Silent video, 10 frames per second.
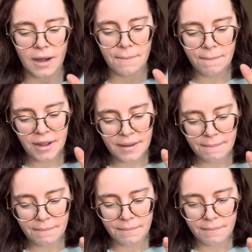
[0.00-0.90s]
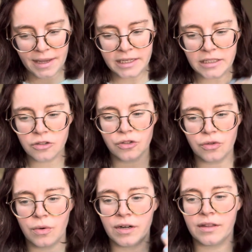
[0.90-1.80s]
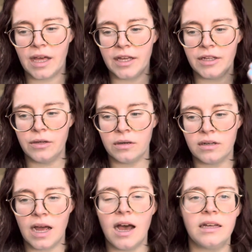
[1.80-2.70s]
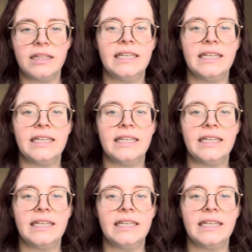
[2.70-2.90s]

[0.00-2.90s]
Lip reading: but making sure that you're not